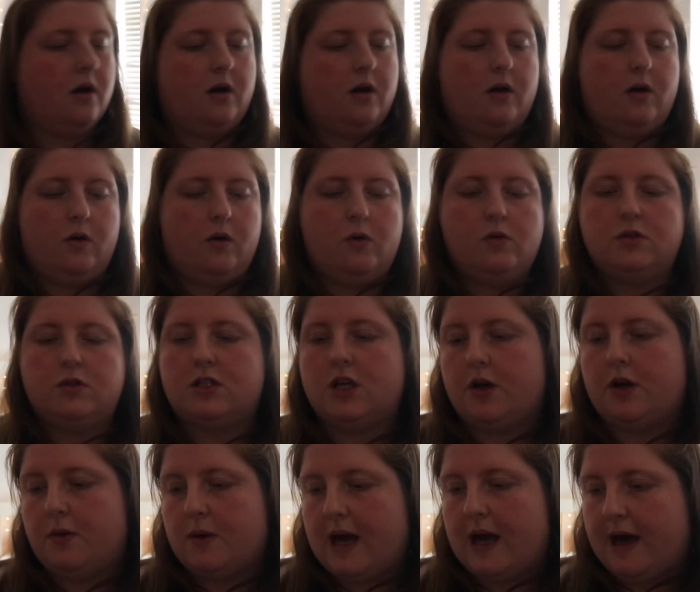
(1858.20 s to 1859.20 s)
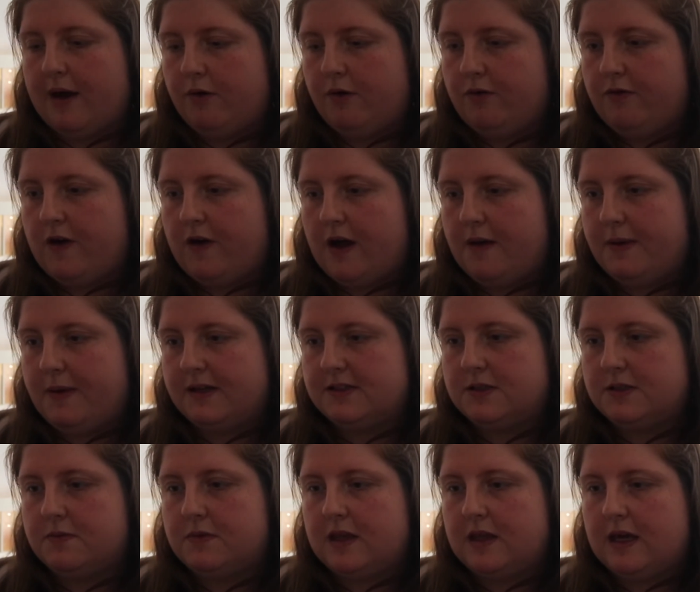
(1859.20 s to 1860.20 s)
Also, Elf. I picked
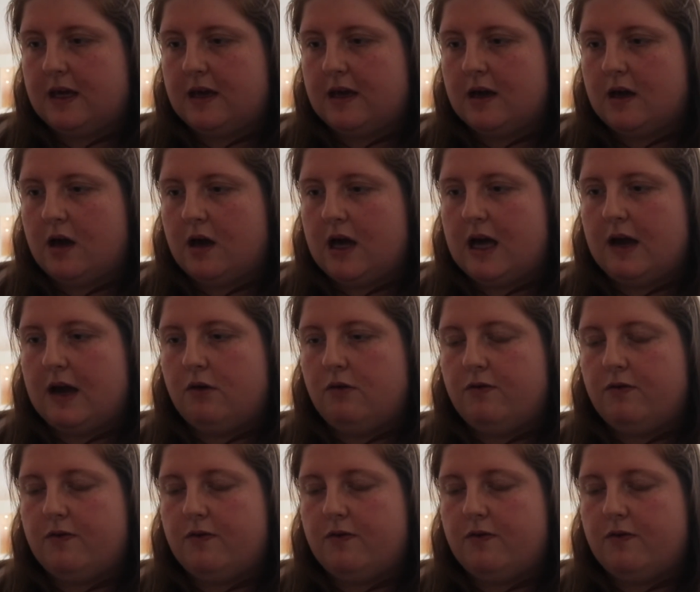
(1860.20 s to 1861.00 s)
up the Elf